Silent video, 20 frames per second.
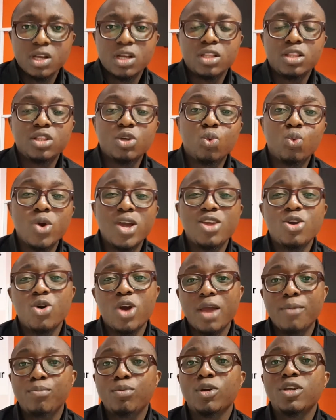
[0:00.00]
The way your
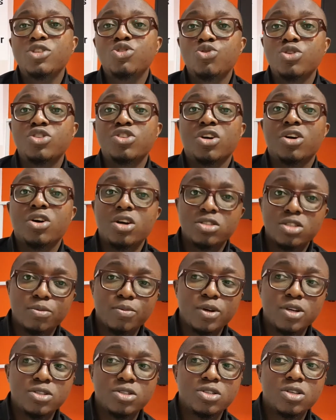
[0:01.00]
employees treat your
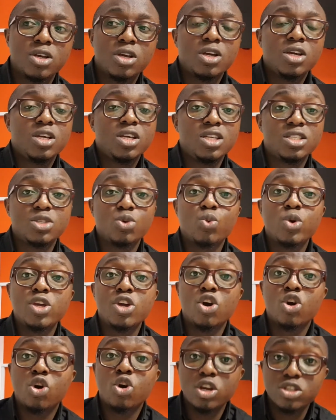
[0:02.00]
customers is the way
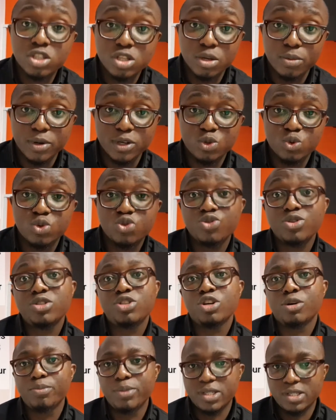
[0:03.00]
your customers will treat
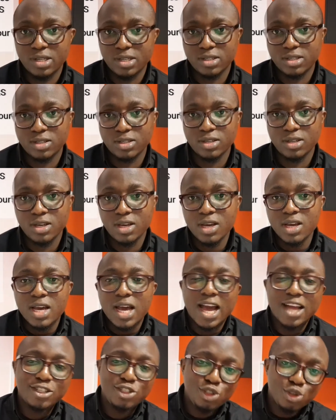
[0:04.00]
your business.
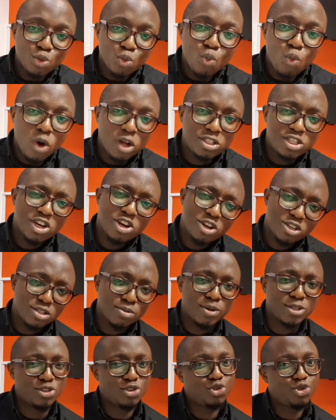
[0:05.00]
And you want your
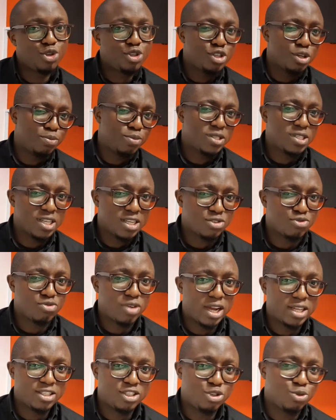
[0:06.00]
customers to treat your business
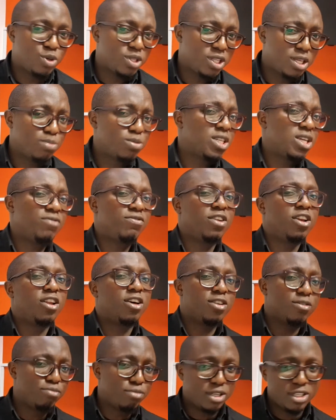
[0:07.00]
right. You want them to give a
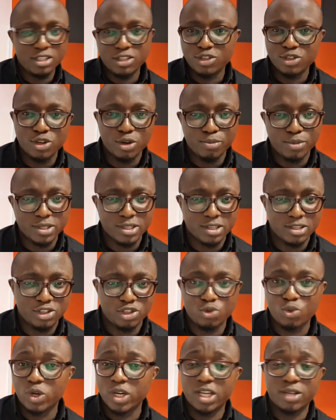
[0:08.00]
lot of money to your business.
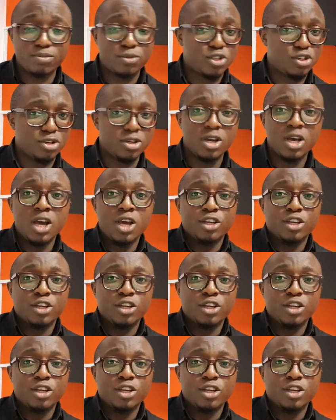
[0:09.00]
You want them to,